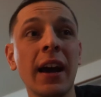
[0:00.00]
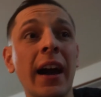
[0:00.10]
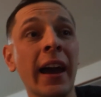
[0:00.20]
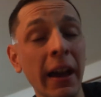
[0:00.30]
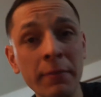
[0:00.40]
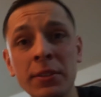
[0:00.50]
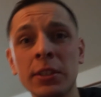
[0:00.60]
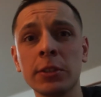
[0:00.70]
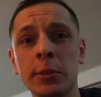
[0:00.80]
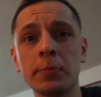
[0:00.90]
I have been
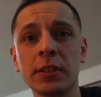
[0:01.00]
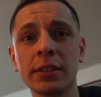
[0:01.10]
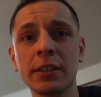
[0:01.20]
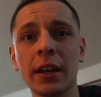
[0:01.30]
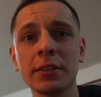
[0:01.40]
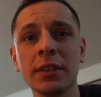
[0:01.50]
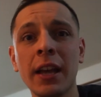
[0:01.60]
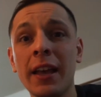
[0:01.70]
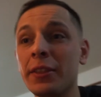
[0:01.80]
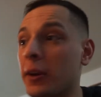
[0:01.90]
seeing some success.
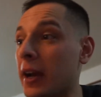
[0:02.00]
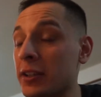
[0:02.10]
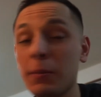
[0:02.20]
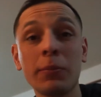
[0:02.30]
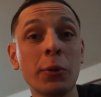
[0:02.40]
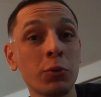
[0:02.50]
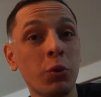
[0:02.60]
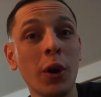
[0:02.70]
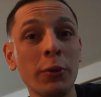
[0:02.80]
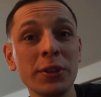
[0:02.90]
There was
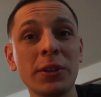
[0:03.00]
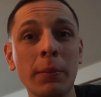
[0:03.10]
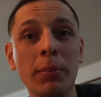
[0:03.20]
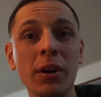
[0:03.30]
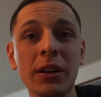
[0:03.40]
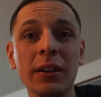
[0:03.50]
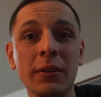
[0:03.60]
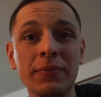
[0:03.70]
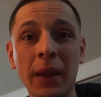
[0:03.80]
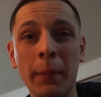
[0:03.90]
one recent book.
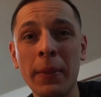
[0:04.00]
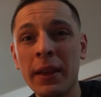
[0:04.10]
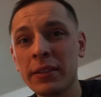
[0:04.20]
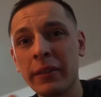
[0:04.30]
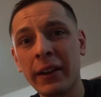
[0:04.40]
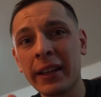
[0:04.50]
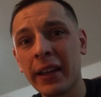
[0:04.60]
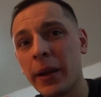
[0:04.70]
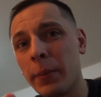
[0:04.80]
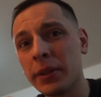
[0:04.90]
See if I can
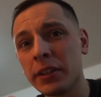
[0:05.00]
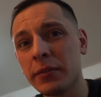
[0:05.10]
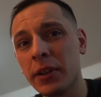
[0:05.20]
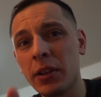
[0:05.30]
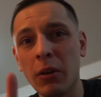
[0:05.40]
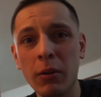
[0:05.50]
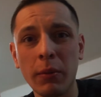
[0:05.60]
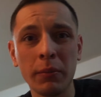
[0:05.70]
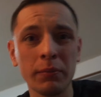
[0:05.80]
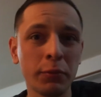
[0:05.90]
get it up on this video.
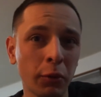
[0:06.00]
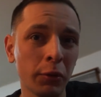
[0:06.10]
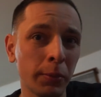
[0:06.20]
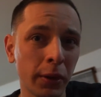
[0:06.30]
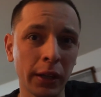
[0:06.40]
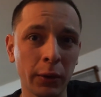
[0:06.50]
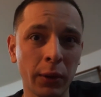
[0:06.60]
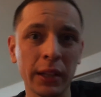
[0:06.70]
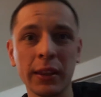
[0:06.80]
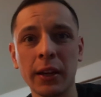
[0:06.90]
I'm supposed to put it like
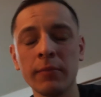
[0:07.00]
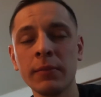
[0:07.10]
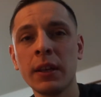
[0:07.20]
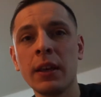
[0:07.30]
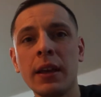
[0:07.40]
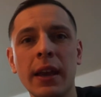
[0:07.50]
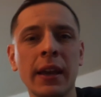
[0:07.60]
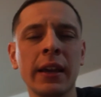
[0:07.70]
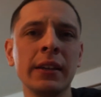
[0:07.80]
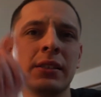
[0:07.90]
right there,
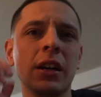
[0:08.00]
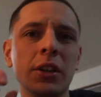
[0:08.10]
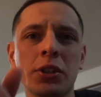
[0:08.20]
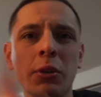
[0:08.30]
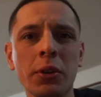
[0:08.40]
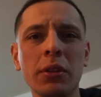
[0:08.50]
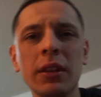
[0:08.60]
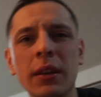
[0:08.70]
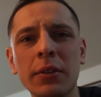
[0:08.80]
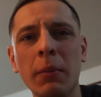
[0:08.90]
and show you
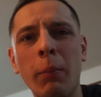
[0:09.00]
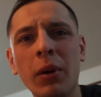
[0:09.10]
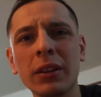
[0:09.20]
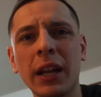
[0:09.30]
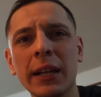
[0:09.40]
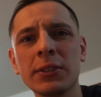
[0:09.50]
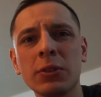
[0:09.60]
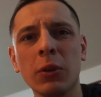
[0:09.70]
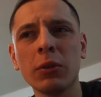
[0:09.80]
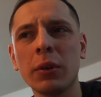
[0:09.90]
the book that I
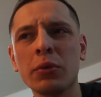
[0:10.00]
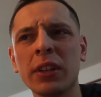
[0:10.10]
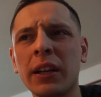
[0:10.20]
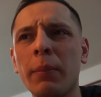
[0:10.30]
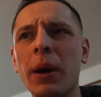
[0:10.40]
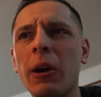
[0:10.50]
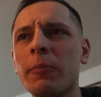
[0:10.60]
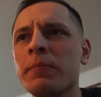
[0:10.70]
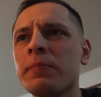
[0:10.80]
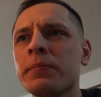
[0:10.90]
sold. It was like
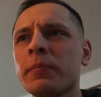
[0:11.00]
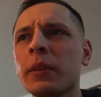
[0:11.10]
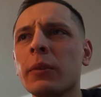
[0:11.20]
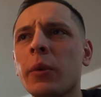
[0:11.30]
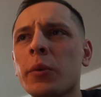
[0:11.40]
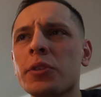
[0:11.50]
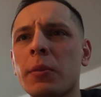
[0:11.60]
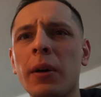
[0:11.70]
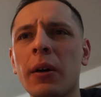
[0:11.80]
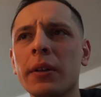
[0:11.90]
about, what was it
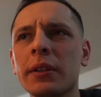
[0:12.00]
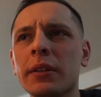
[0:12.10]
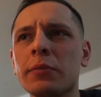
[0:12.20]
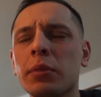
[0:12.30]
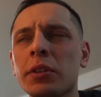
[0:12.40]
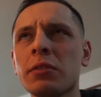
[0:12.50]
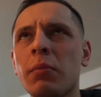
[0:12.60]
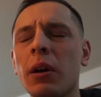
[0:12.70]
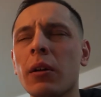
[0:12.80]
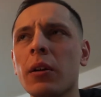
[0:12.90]
about? This book is
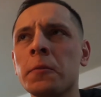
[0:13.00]
about